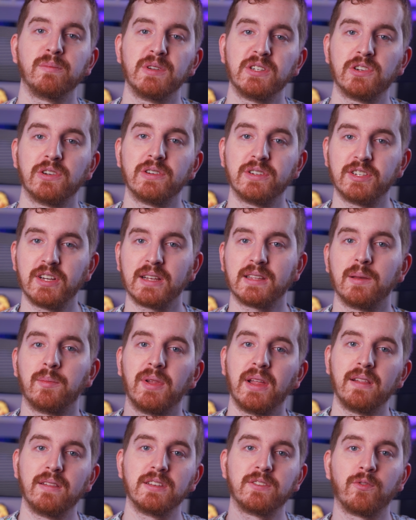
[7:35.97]
Be sure to check the
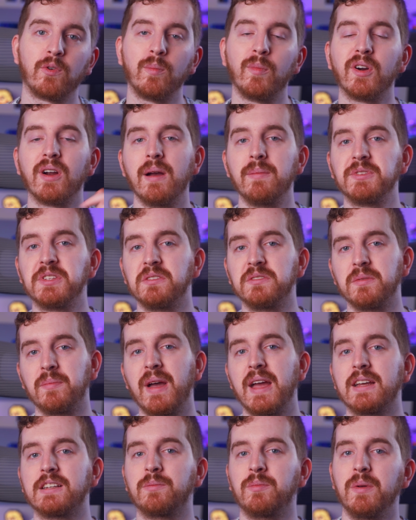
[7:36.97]
playlist for more episodes of
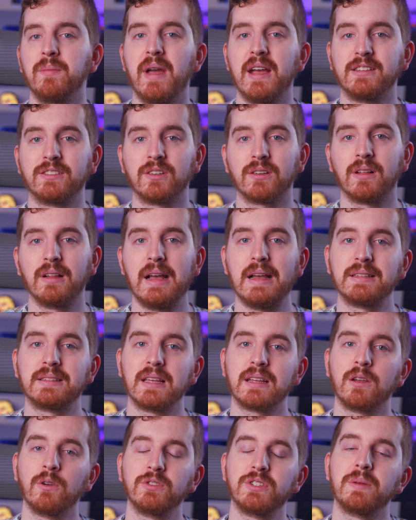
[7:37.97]
my XSplit Masterclass.
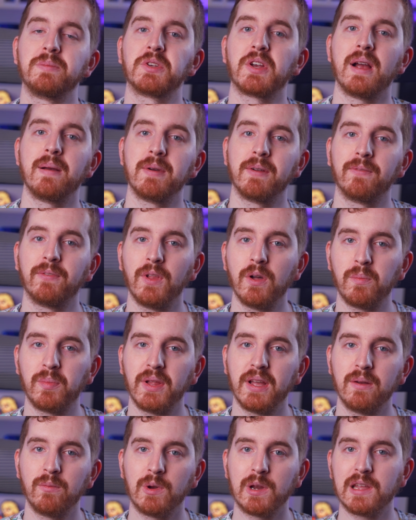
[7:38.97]
Go subscribe on
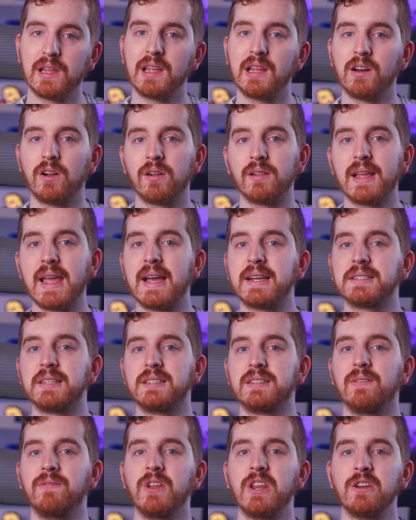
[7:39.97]
Floatplane where you can get early
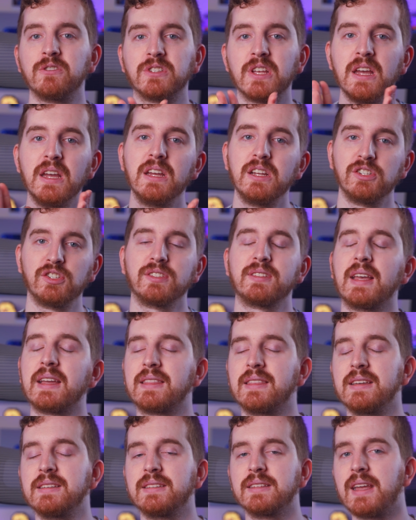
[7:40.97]
access to videos just
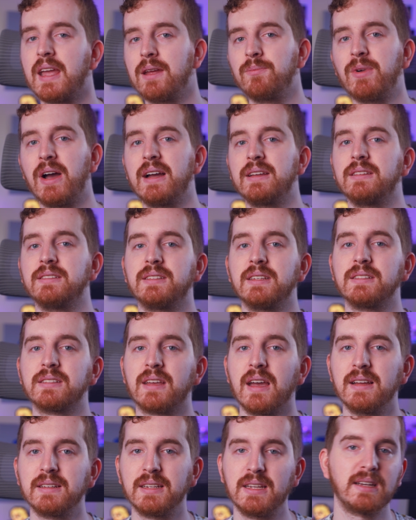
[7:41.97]
like this and behind the scenes
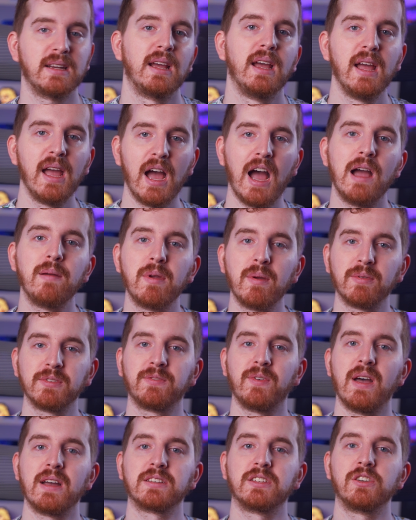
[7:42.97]
content. I'm
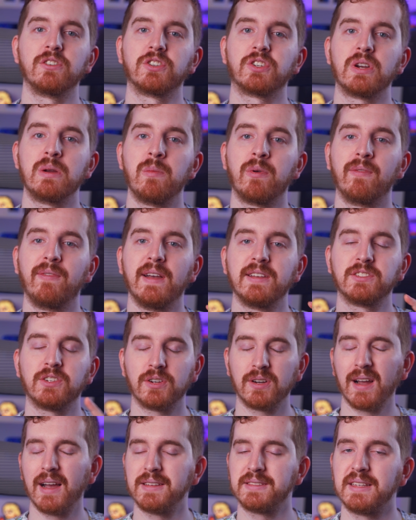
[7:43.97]
EposVox, your stream
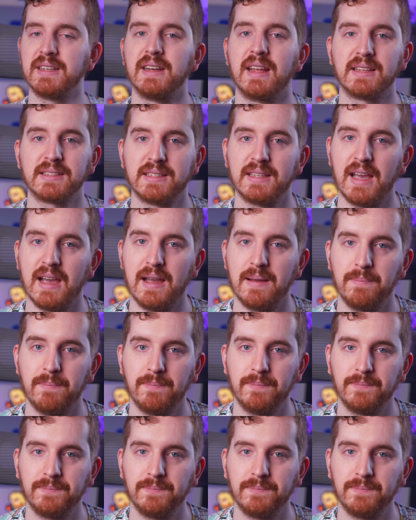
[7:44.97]
professor. I'll see you next time.